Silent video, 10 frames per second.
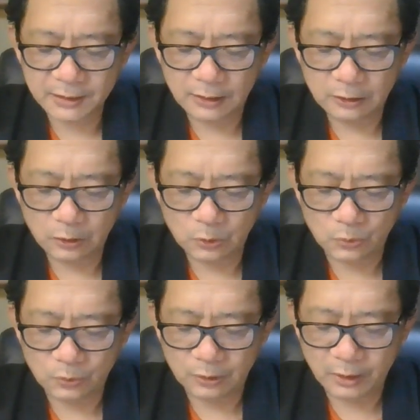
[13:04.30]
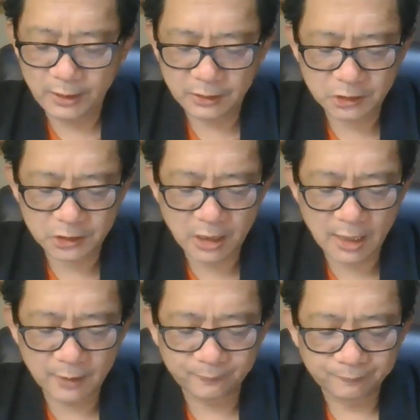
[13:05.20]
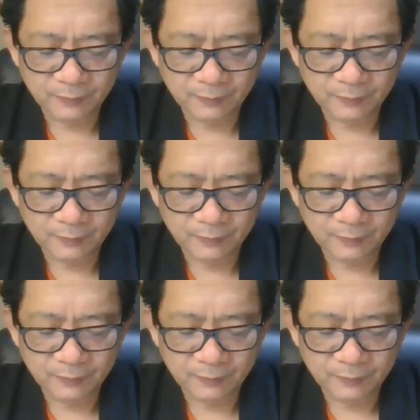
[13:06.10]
into late Shang